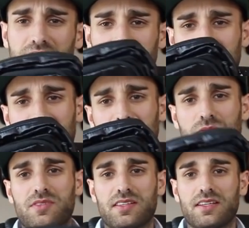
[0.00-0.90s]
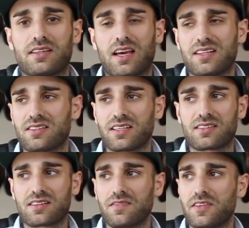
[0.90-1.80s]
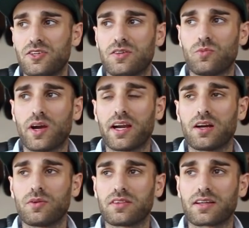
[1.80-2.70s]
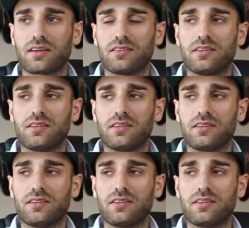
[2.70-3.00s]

I just thought, you know, it was like, I just like stuff that you can wear with like,